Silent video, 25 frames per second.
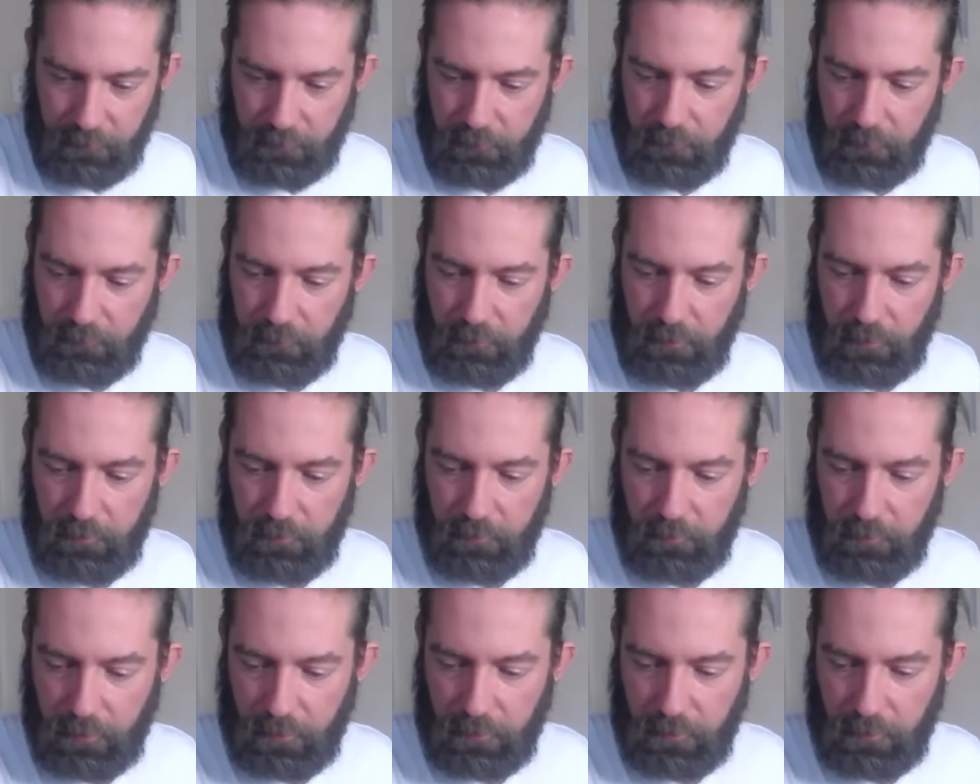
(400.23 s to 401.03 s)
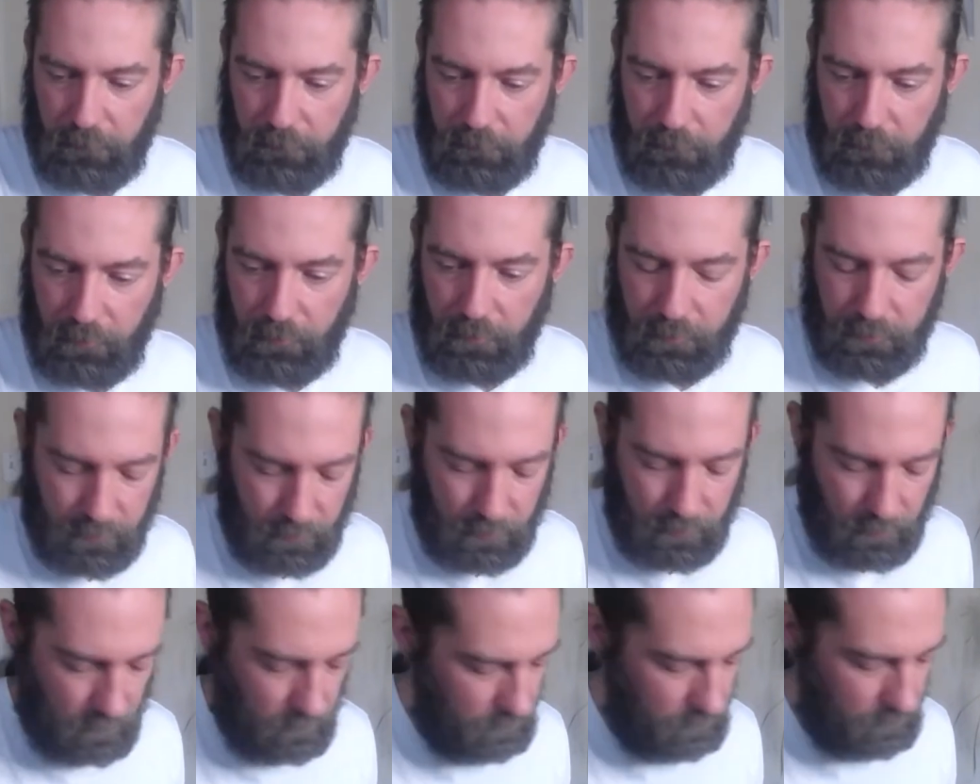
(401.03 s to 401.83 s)
same here. First,
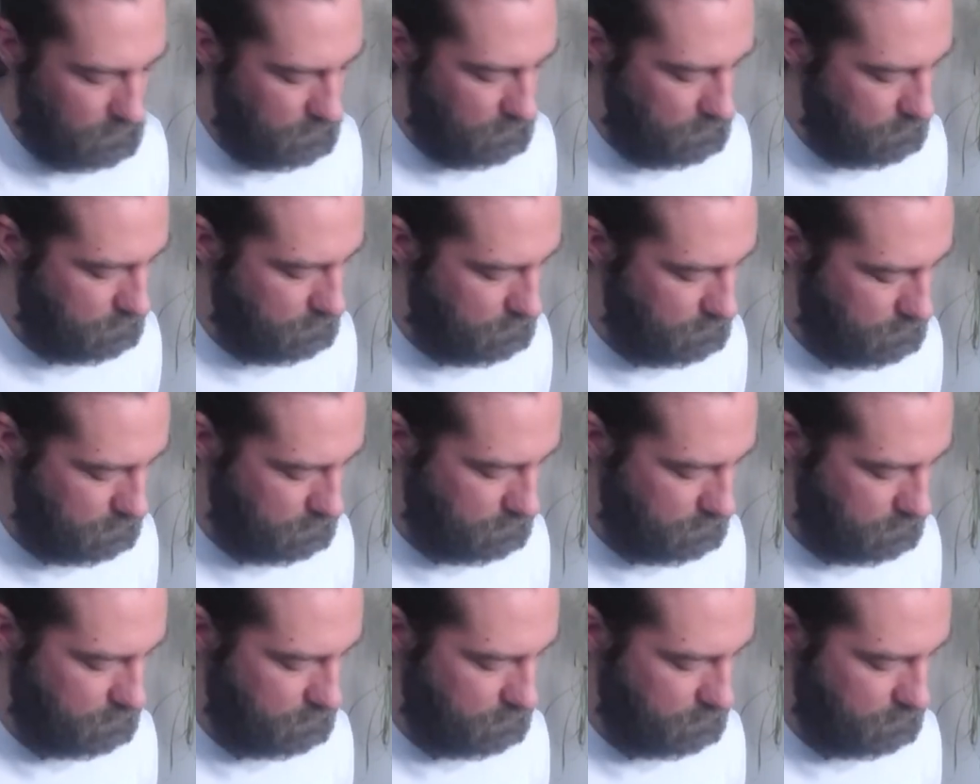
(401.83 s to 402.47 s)
start with this, just